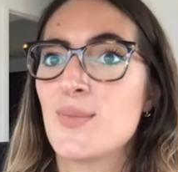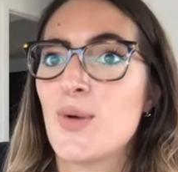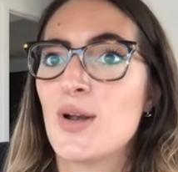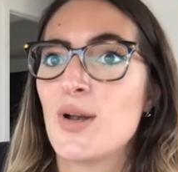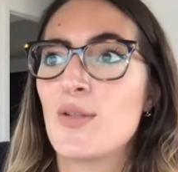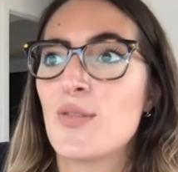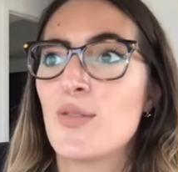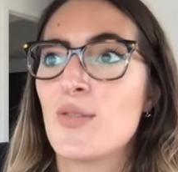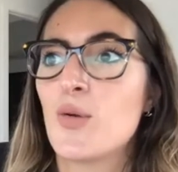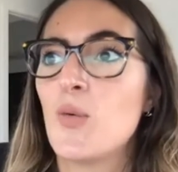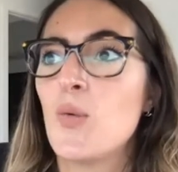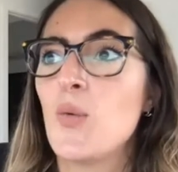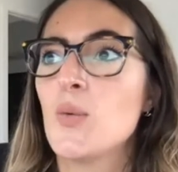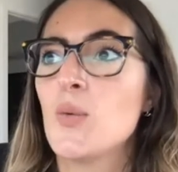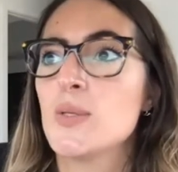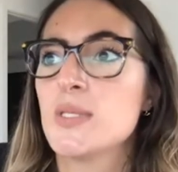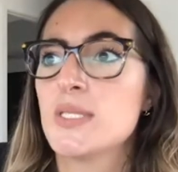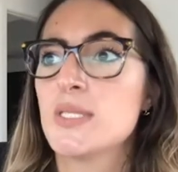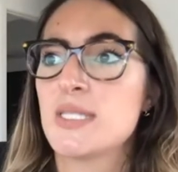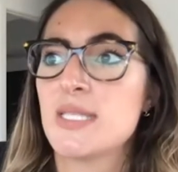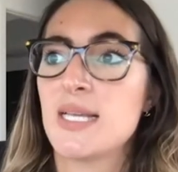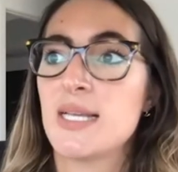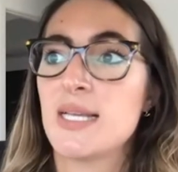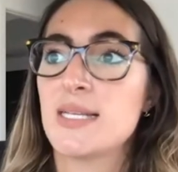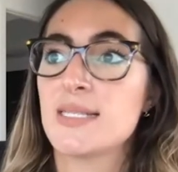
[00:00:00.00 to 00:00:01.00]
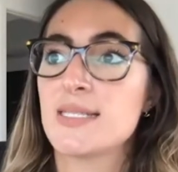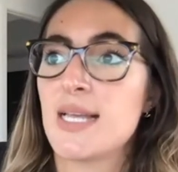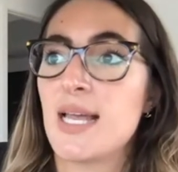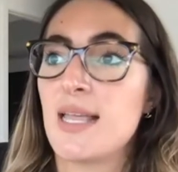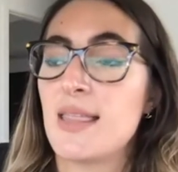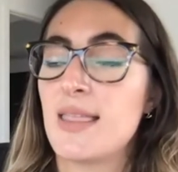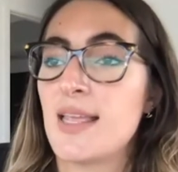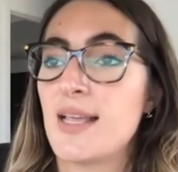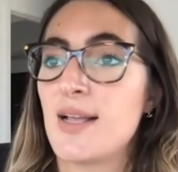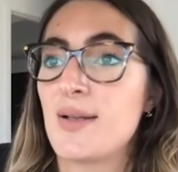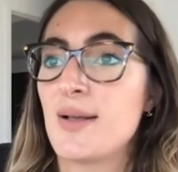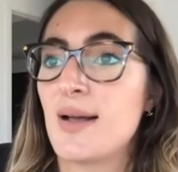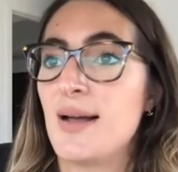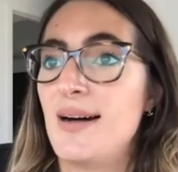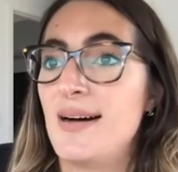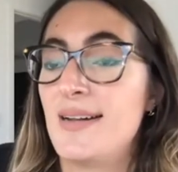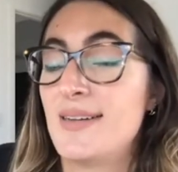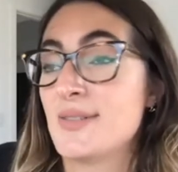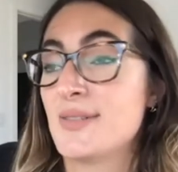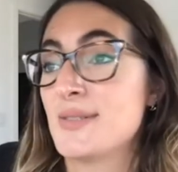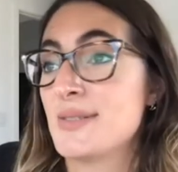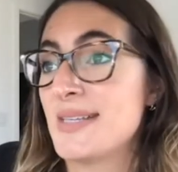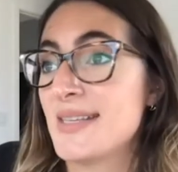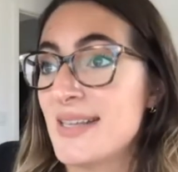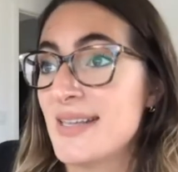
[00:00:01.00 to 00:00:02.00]
one of the coolest things, I think,
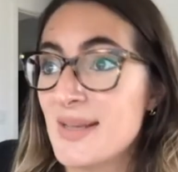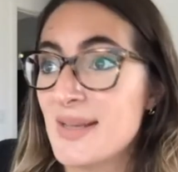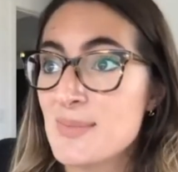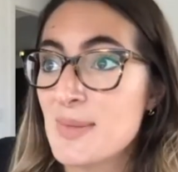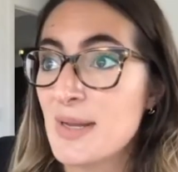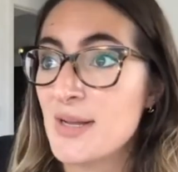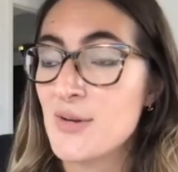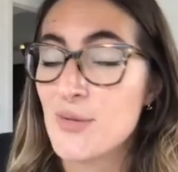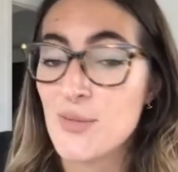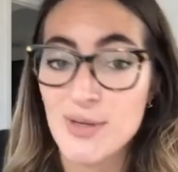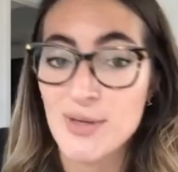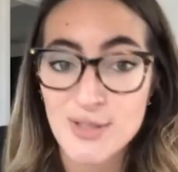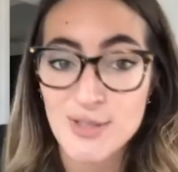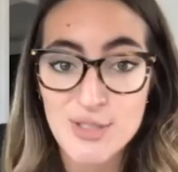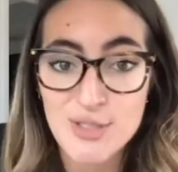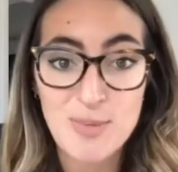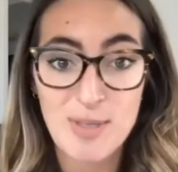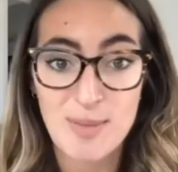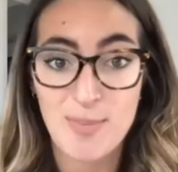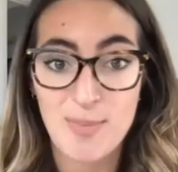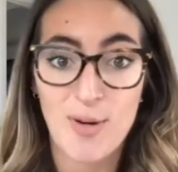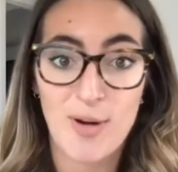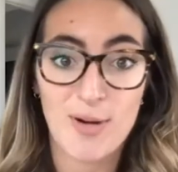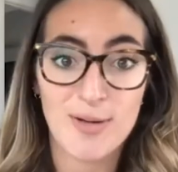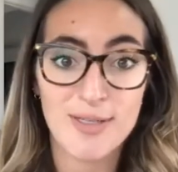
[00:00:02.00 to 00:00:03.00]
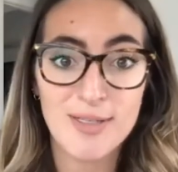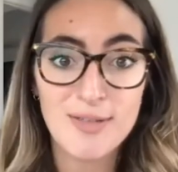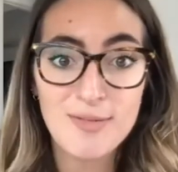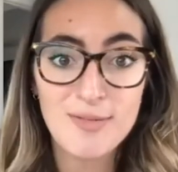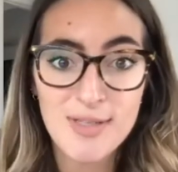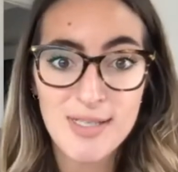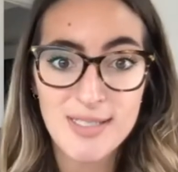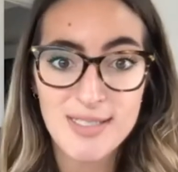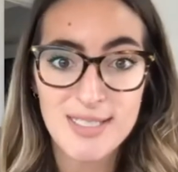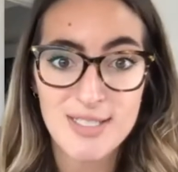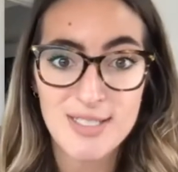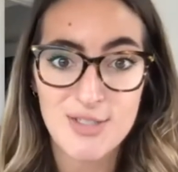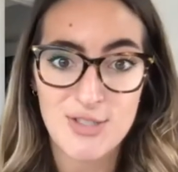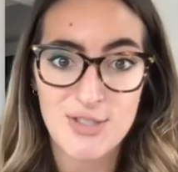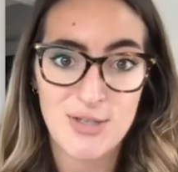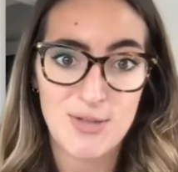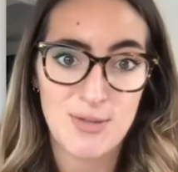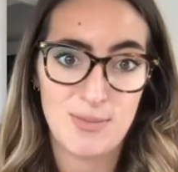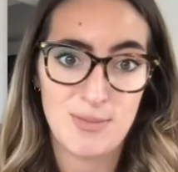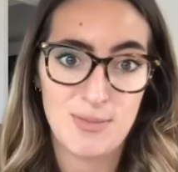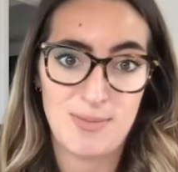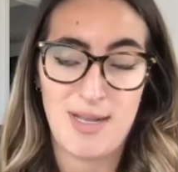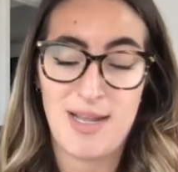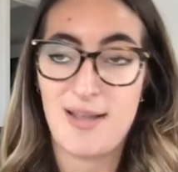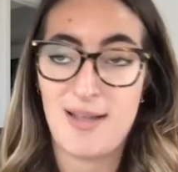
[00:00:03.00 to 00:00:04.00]
honestly, in my career, just to be a part of, because it's
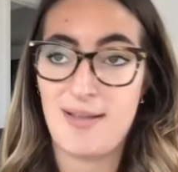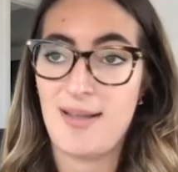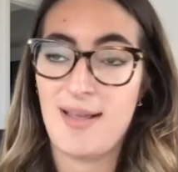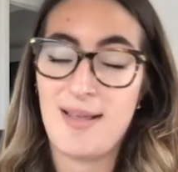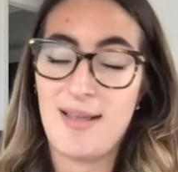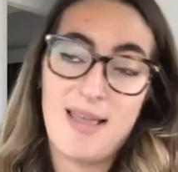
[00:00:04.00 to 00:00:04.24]
so, I